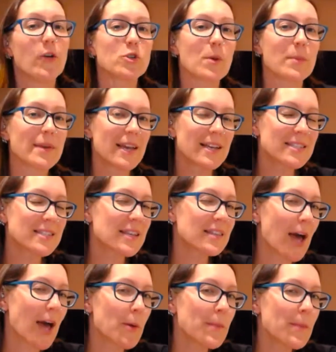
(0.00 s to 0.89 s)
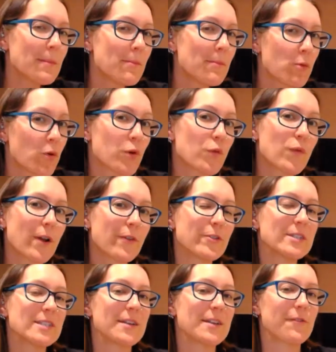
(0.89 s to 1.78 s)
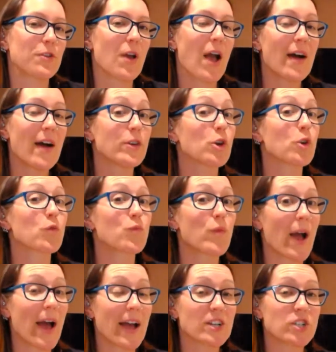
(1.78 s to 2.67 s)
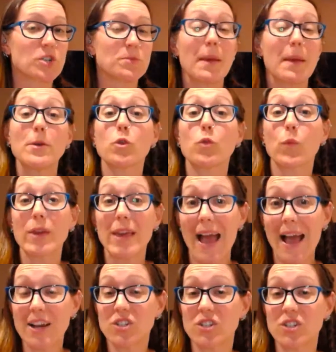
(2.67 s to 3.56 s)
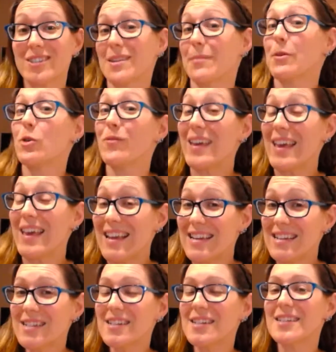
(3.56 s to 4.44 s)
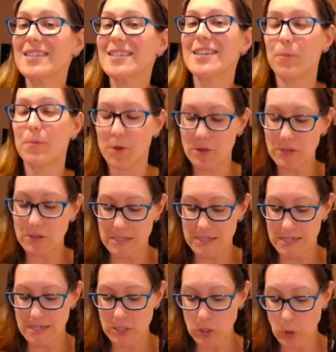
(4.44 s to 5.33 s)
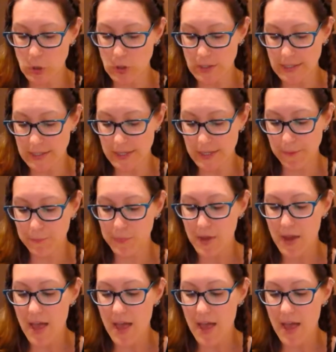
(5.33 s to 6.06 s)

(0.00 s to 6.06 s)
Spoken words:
So I'm guessing that would be more in reference to if you're having a rash, maybe a reaction to something you've eaten, it's helping you to detox.